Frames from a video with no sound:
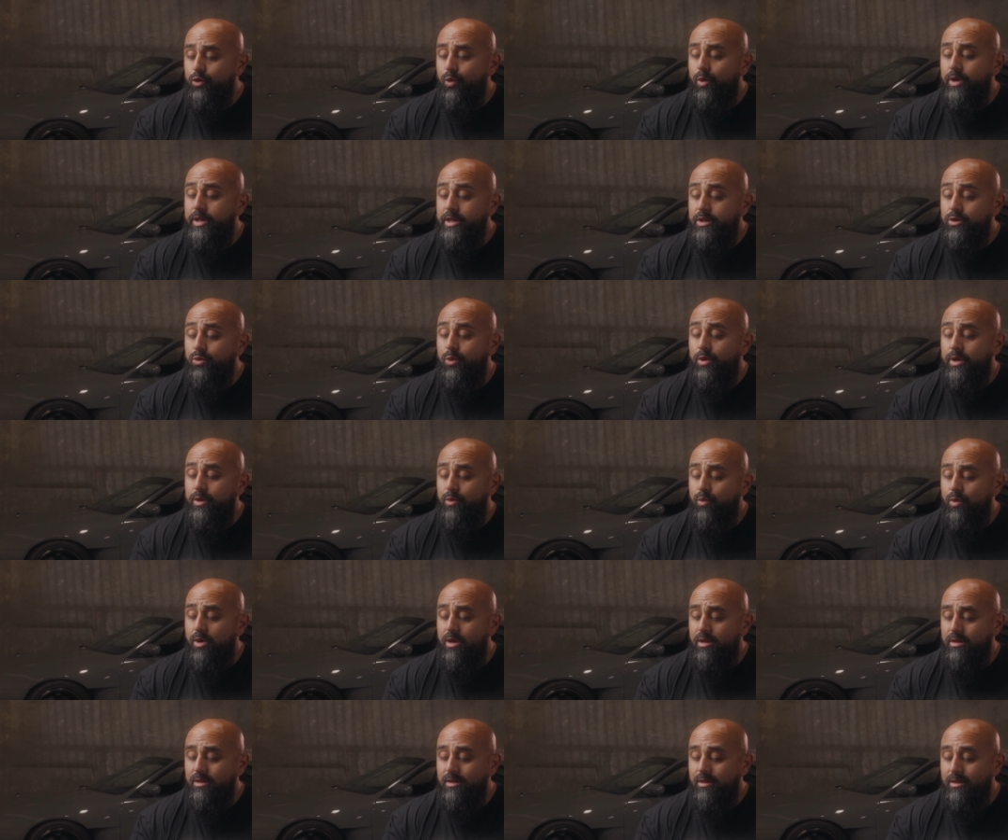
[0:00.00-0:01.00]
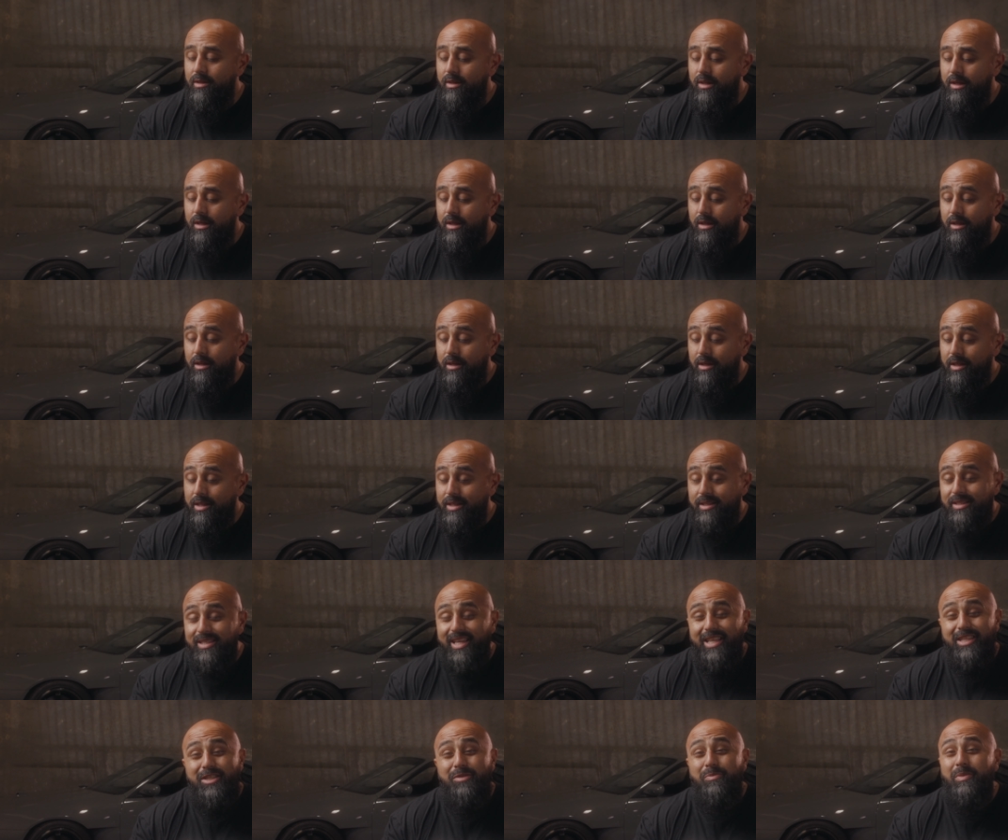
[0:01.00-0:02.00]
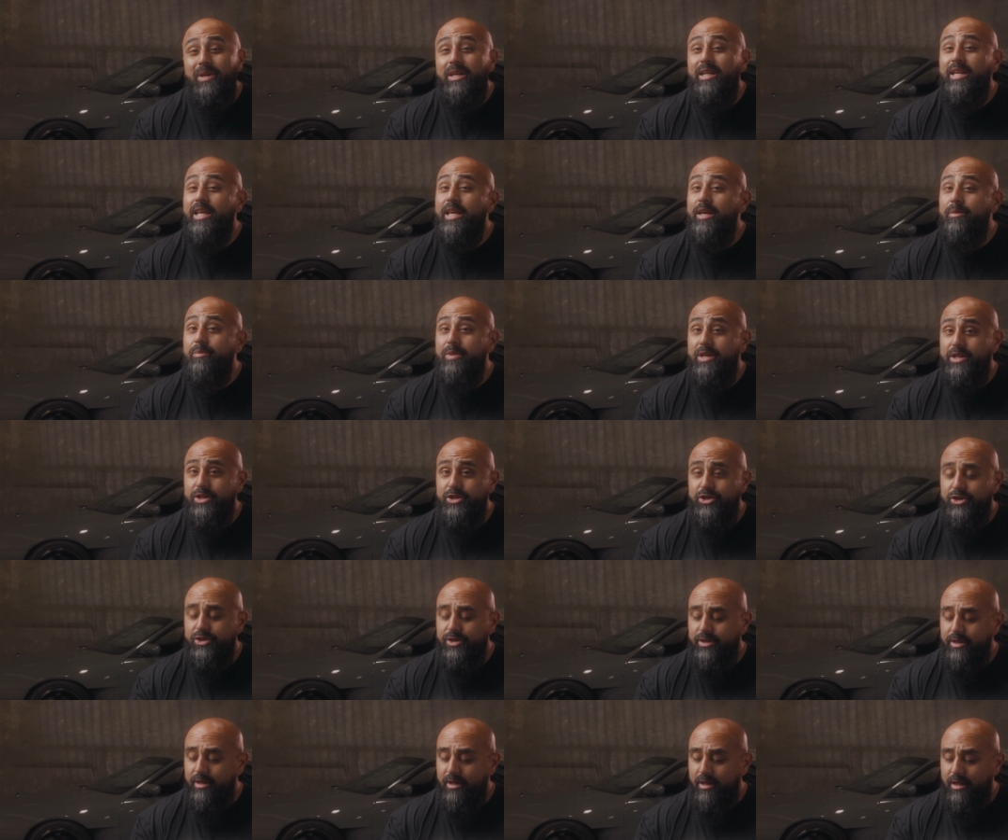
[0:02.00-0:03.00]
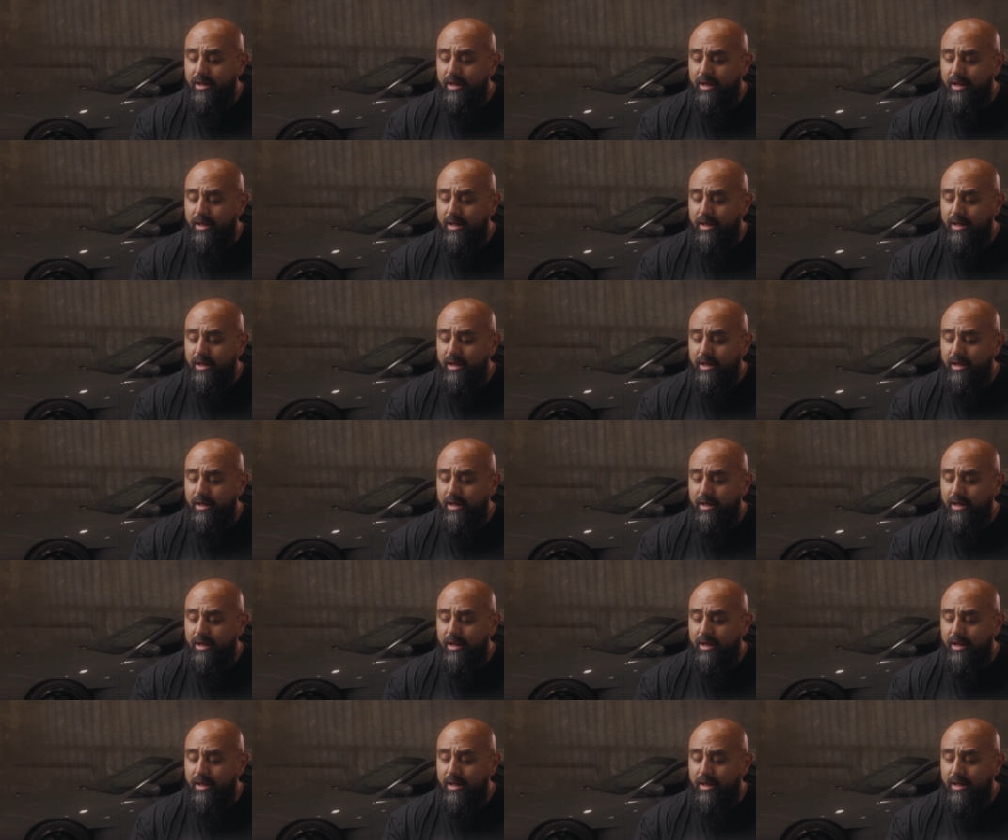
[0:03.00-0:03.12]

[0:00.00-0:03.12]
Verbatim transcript: 2021, he sends me an image